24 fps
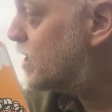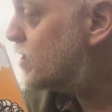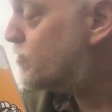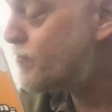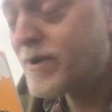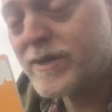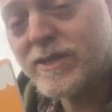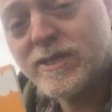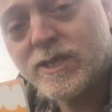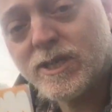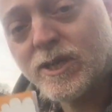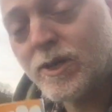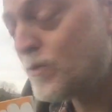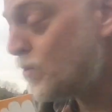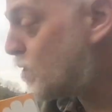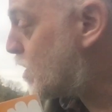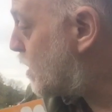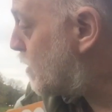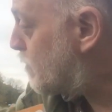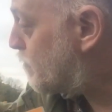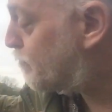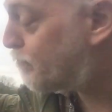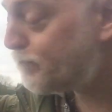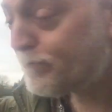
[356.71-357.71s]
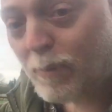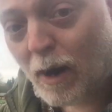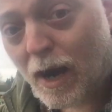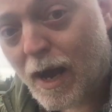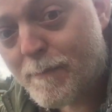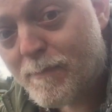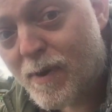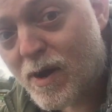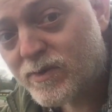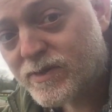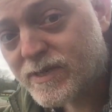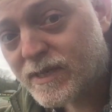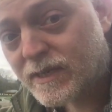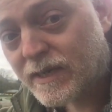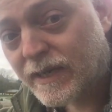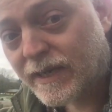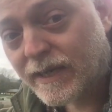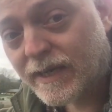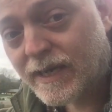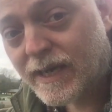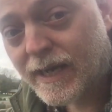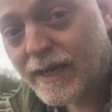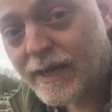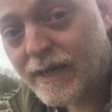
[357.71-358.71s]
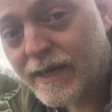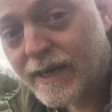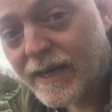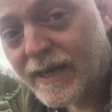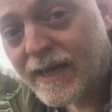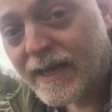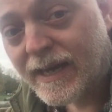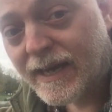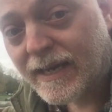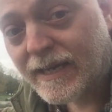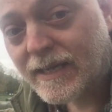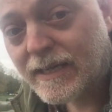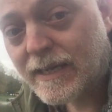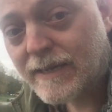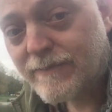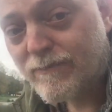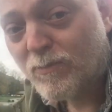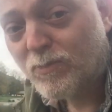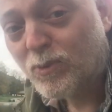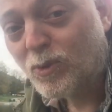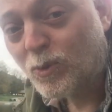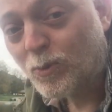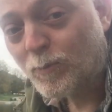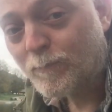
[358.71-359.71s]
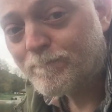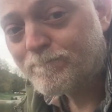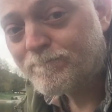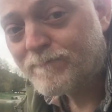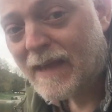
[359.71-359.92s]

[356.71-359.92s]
read to you by a boating lake here in Liverpool.